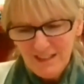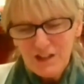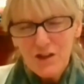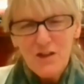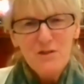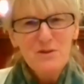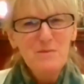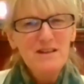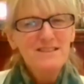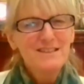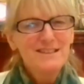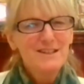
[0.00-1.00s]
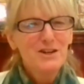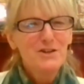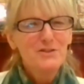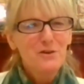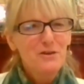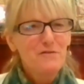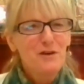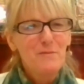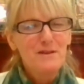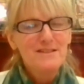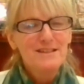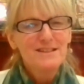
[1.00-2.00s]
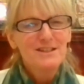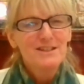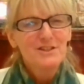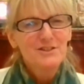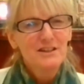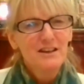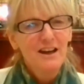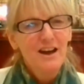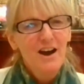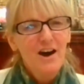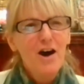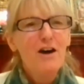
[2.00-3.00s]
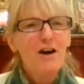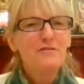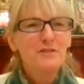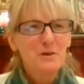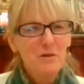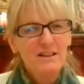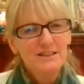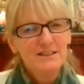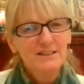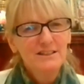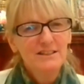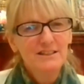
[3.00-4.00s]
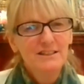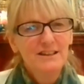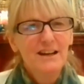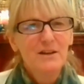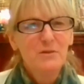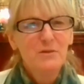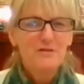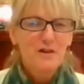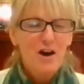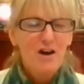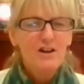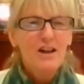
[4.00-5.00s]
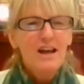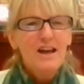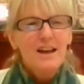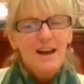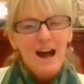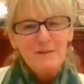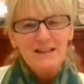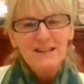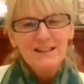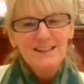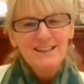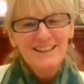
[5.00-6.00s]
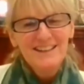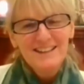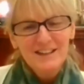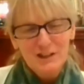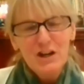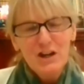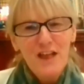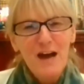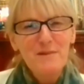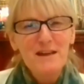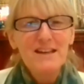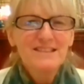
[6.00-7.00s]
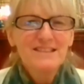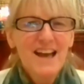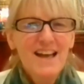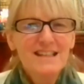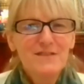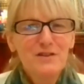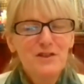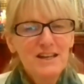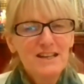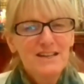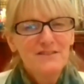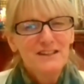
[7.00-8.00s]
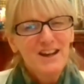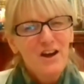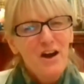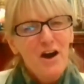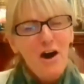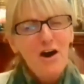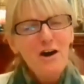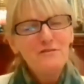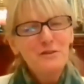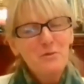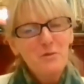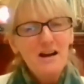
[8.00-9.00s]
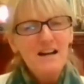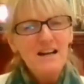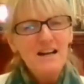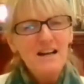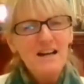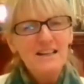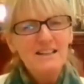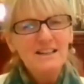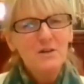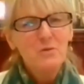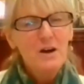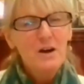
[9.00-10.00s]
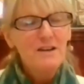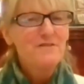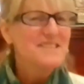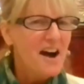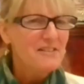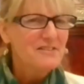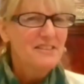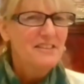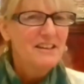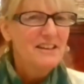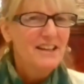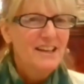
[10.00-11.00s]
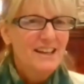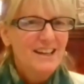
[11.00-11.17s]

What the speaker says: you know, the three musketeers or the four musketeers, all for one and one for all. I mean, you know, that makes sense. If you think of it, all for one and one for oneself,